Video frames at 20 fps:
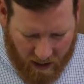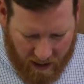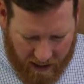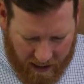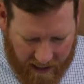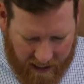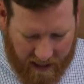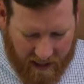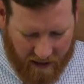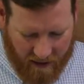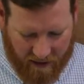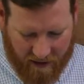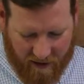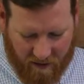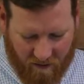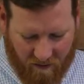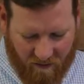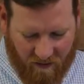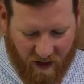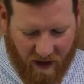Enoch,
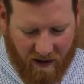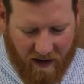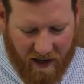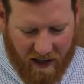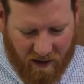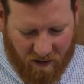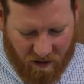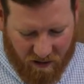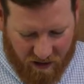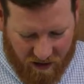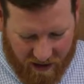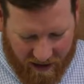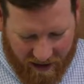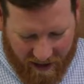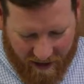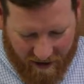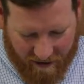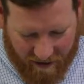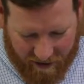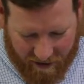very interesting
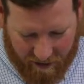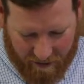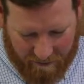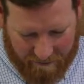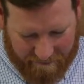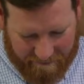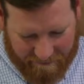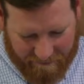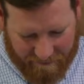character.